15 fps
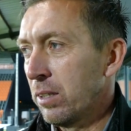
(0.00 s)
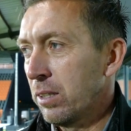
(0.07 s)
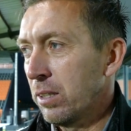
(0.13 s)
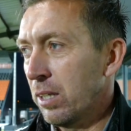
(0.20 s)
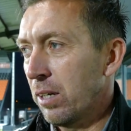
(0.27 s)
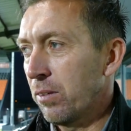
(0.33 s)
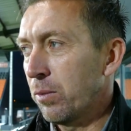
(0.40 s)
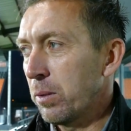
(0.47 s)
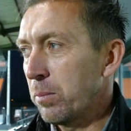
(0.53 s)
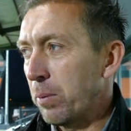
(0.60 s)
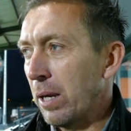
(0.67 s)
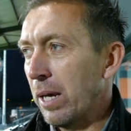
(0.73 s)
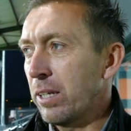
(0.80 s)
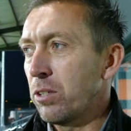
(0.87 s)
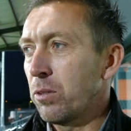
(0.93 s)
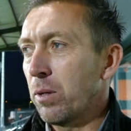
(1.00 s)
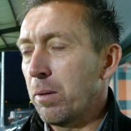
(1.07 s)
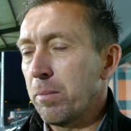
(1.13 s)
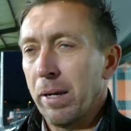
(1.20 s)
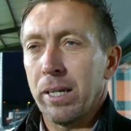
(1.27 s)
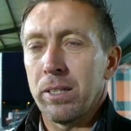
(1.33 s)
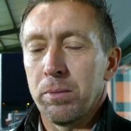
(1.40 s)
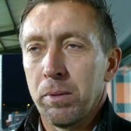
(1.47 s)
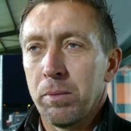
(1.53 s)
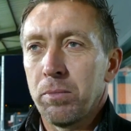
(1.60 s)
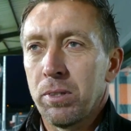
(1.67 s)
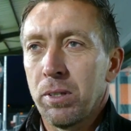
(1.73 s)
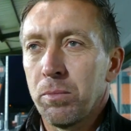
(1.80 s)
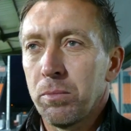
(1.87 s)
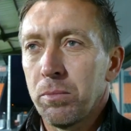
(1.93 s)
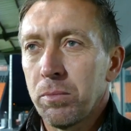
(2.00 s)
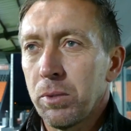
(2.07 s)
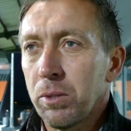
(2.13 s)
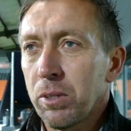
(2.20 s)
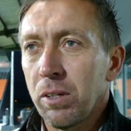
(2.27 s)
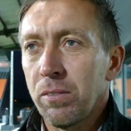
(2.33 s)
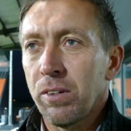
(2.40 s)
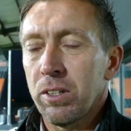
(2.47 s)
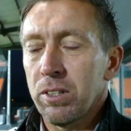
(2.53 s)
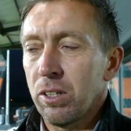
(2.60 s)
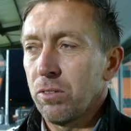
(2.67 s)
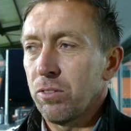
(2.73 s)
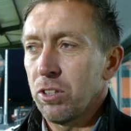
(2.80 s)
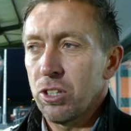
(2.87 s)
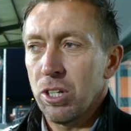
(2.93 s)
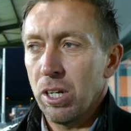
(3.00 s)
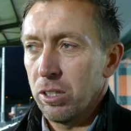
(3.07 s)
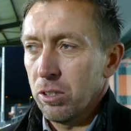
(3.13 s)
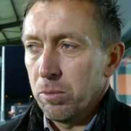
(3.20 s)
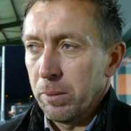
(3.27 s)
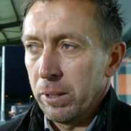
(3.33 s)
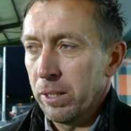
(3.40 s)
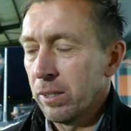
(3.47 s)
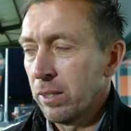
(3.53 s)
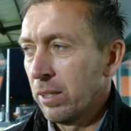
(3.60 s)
you know, if we play to our maximums, then we'll give ourselves a chance. But